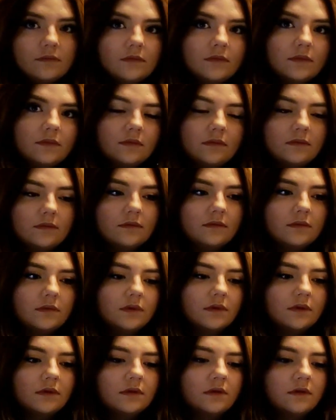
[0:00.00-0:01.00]

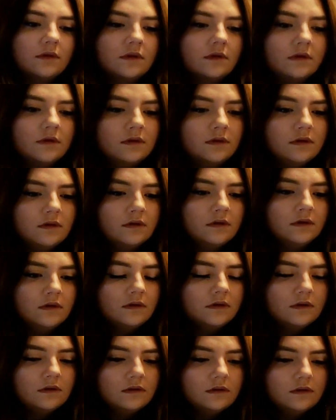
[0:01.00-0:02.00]

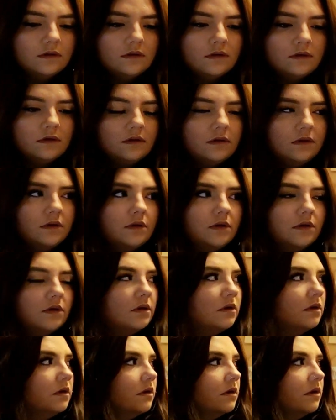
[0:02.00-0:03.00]

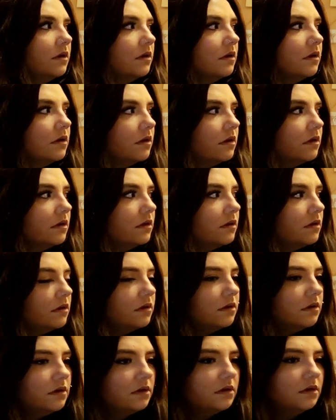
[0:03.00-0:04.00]

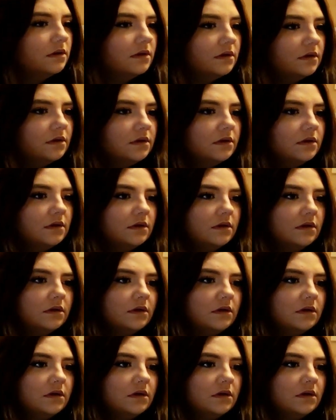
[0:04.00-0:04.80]
This person isn't speaking.